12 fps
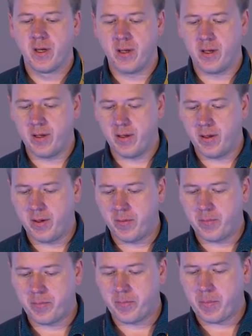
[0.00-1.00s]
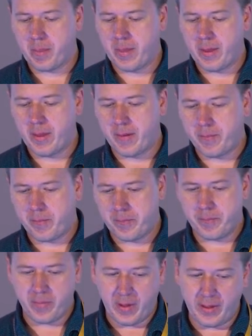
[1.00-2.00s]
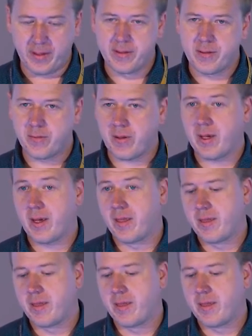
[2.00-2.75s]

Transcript: And this is why I